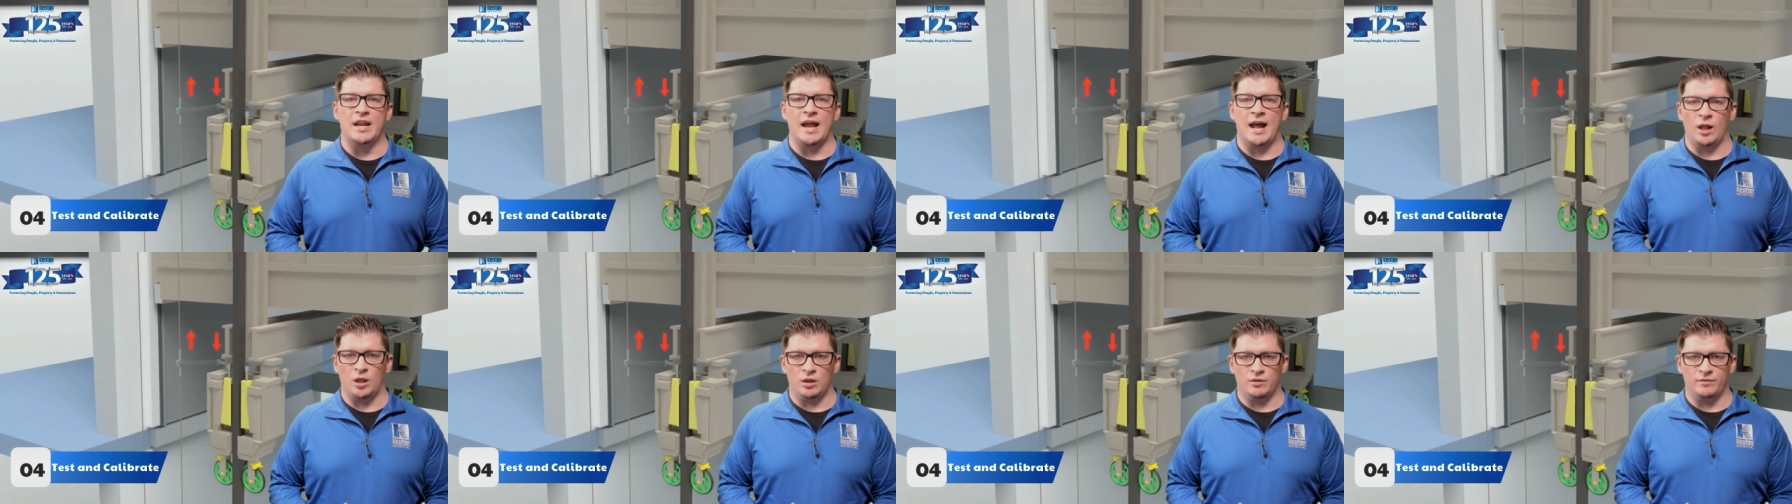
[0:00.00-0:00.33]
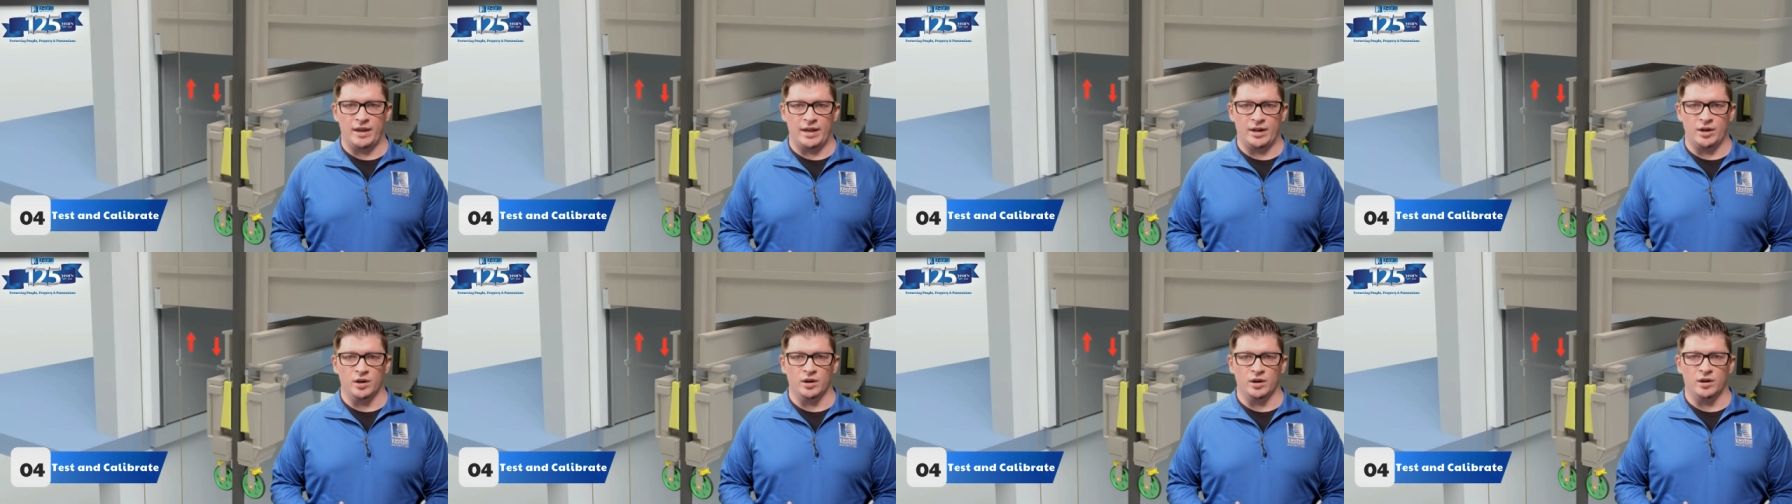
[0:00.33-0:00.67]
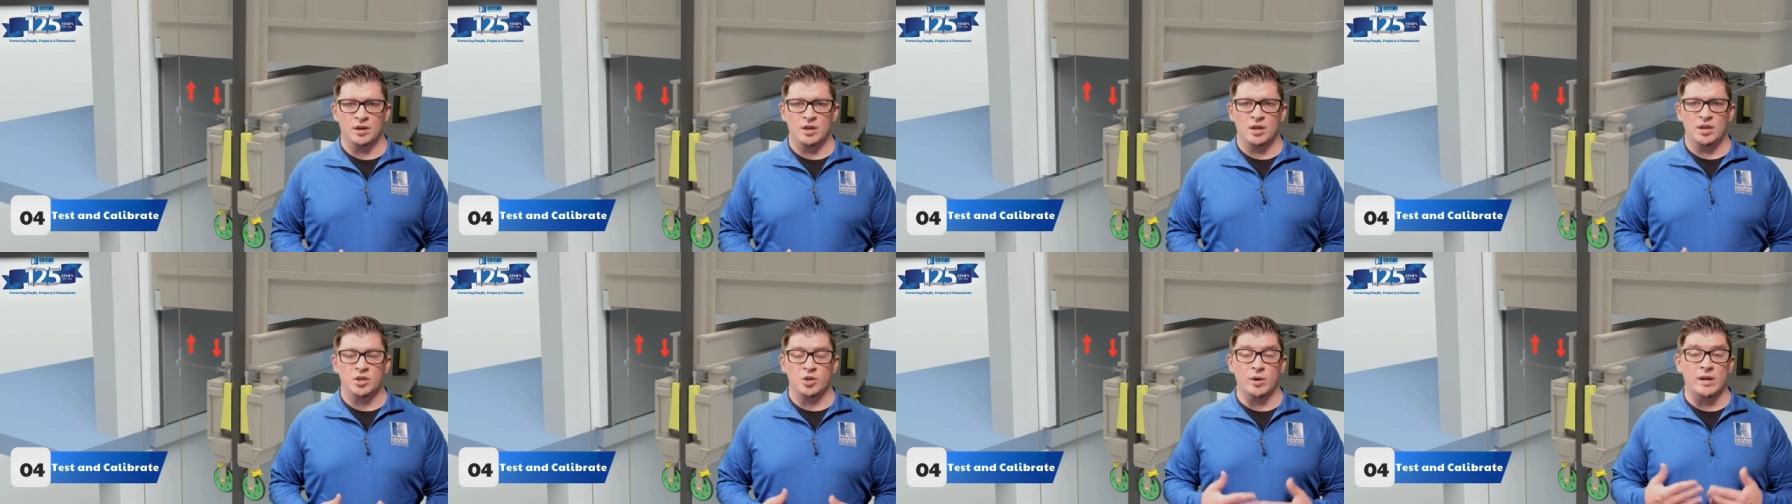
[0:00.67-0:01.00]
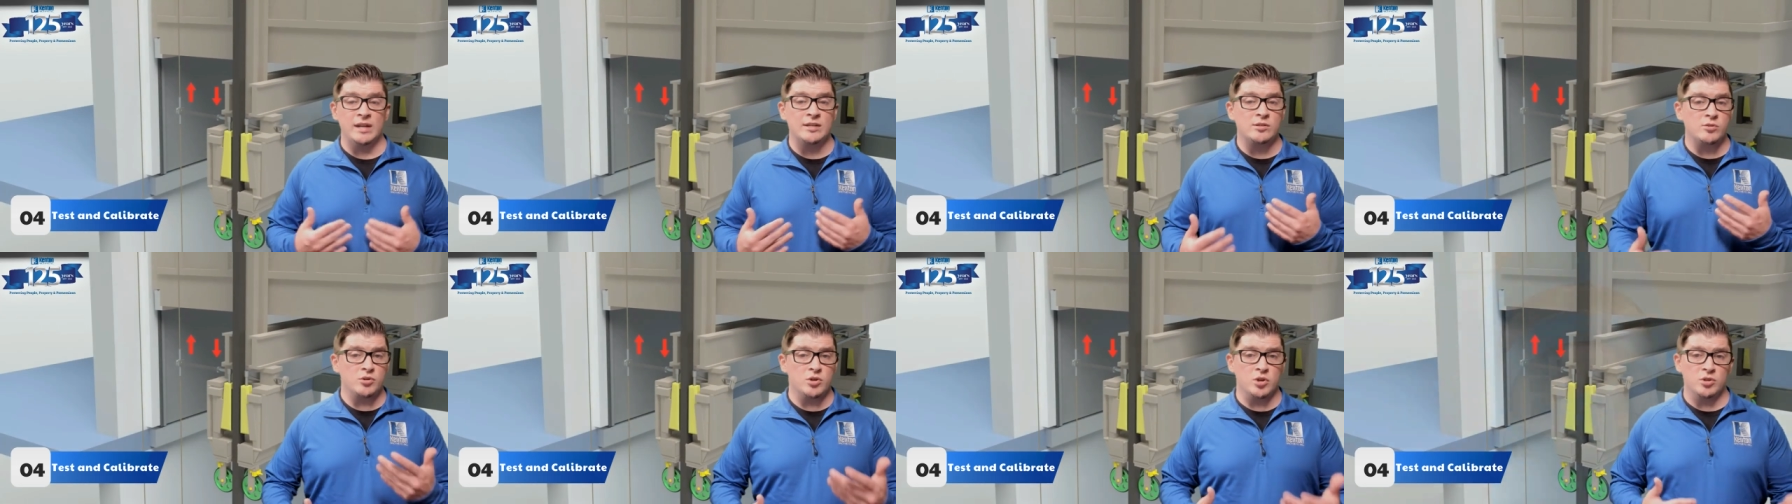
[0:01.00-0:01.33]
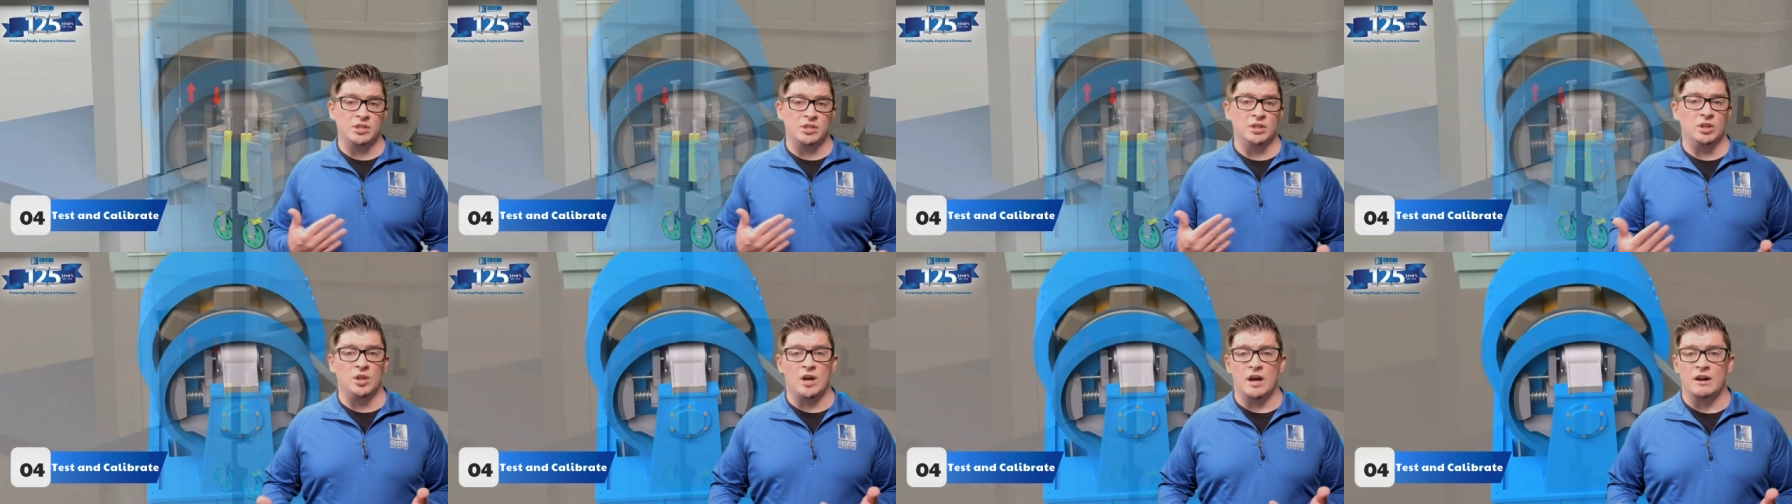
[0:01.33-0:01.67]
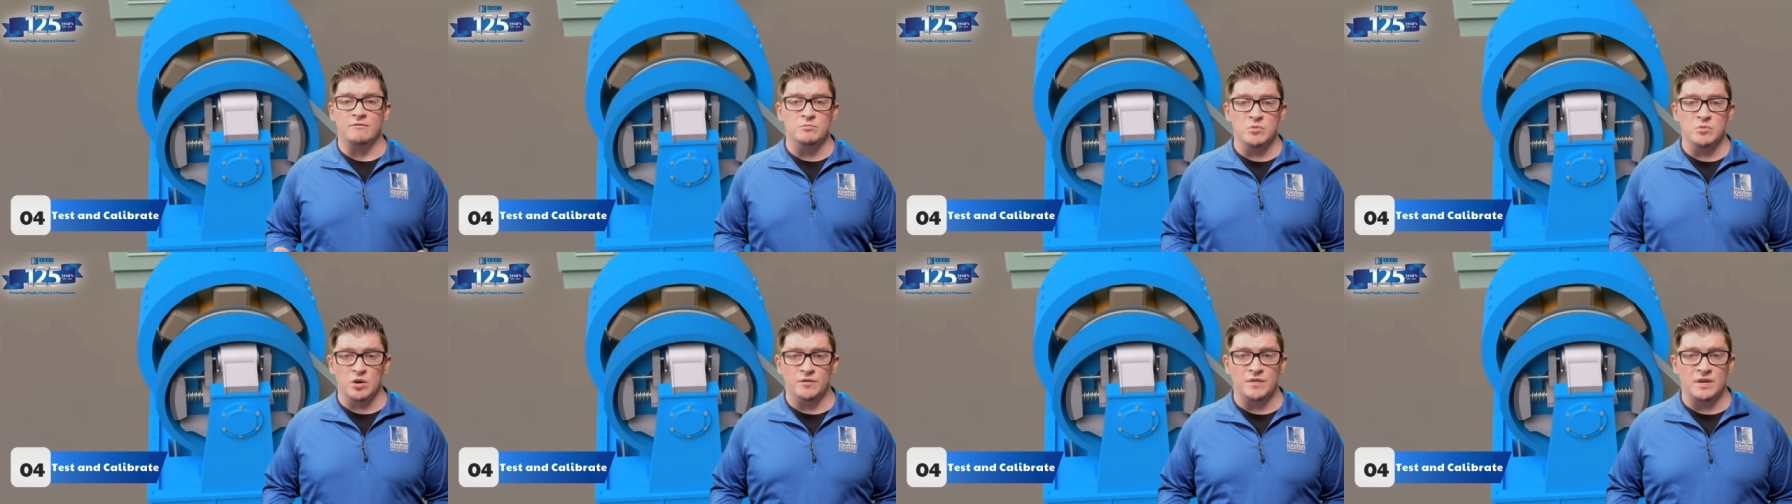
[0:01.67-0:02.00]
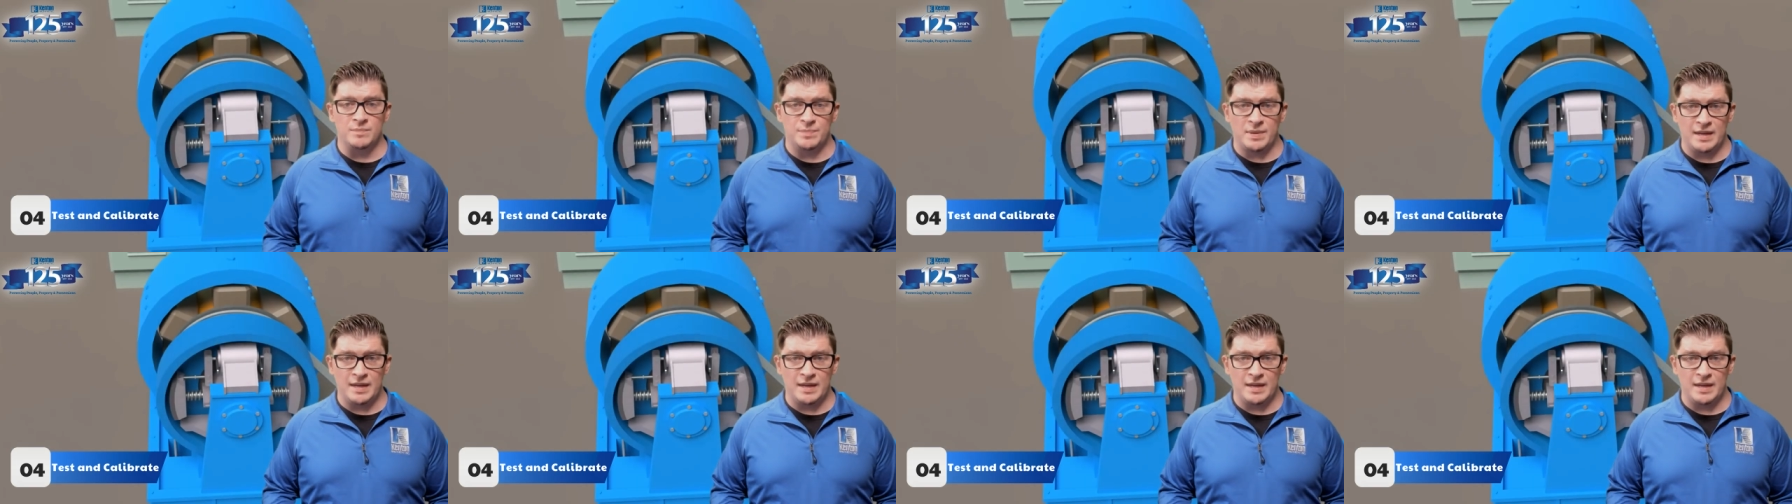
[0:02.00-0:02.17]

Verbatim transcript: elevator, you're introducing a lot of moving